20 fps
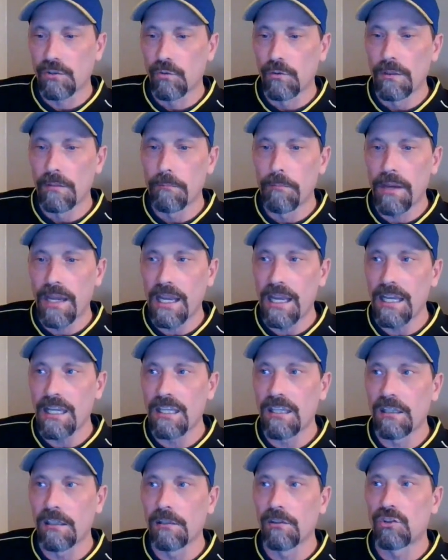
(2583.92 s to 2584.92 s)
Green Bay,
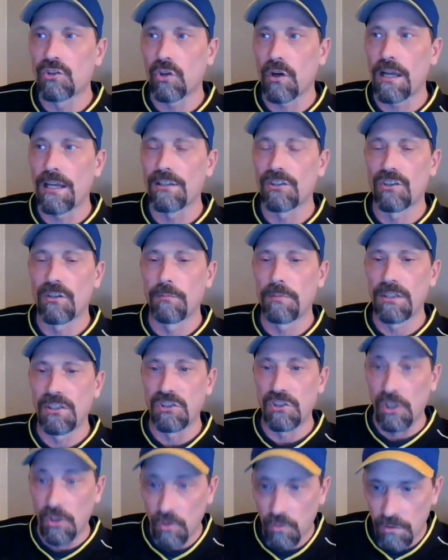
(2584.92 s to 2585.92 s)
he tries to be
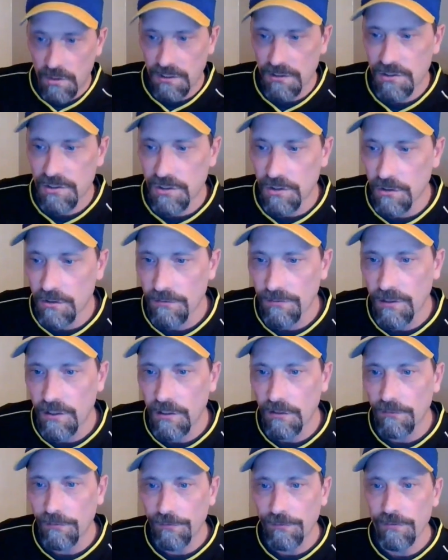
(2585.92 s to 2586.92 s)
too
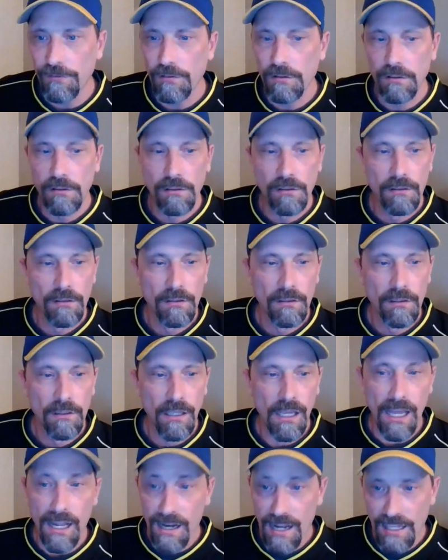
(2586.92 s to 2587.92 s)
conservative,
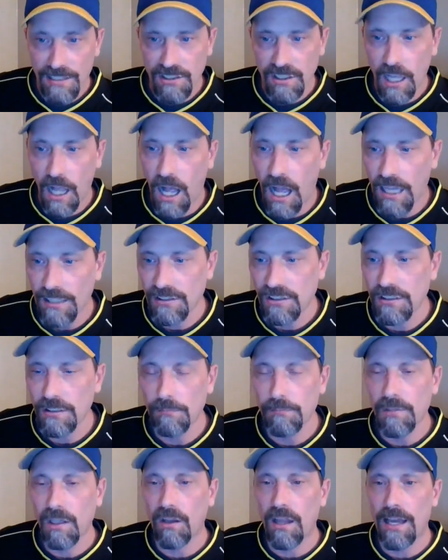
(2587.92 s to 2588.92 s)
and that's cost
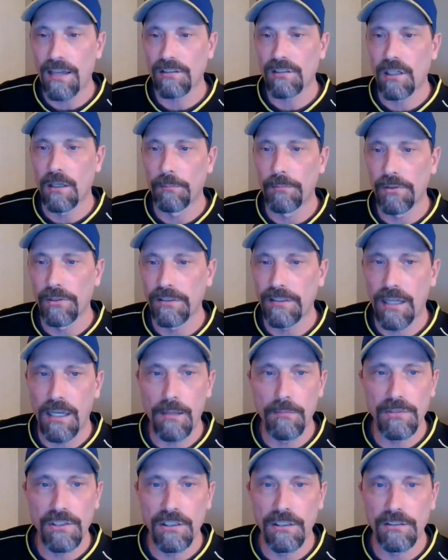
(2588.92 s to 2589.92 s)
him the last couple of
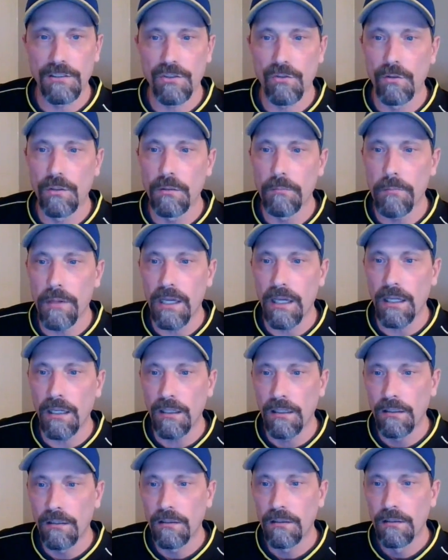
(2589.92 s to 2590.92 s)
times against Green
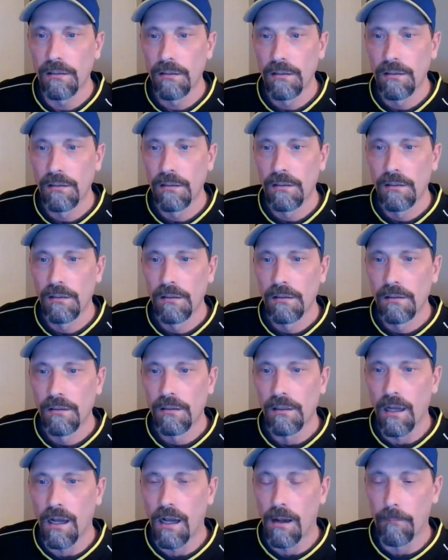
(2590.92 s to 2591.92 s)
Bay.
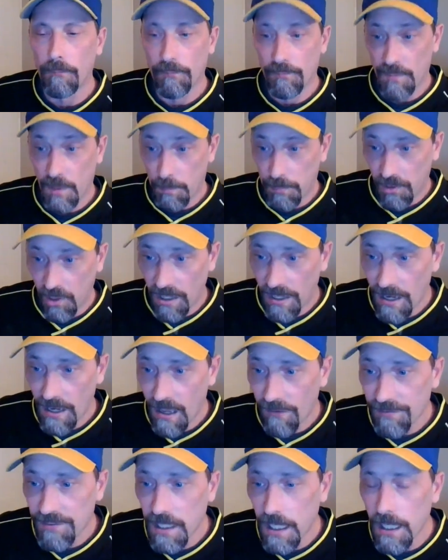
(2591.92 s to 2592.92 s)
The
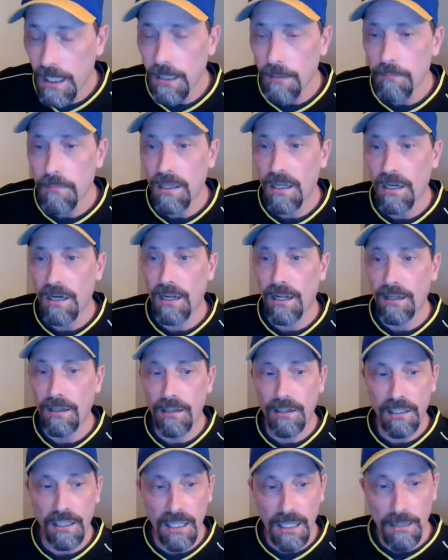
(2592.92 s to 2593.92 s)
playoff game and then
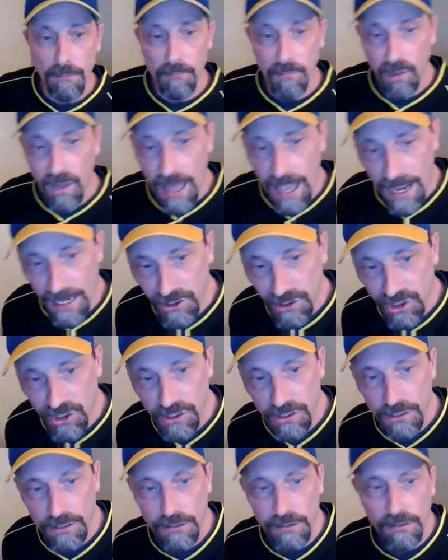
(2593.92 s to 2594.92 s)
the game last
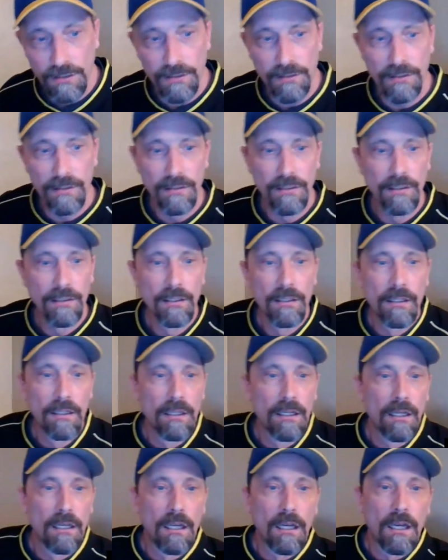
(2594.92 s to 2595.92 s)
year.
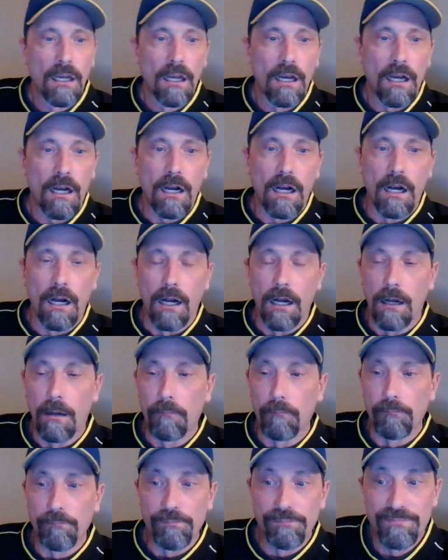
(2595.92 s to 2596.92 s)

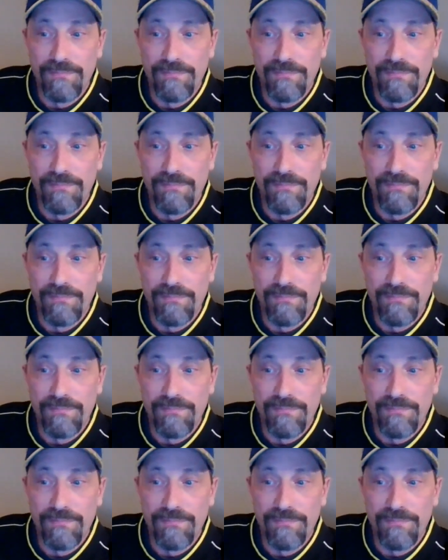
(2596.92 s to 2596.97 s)
I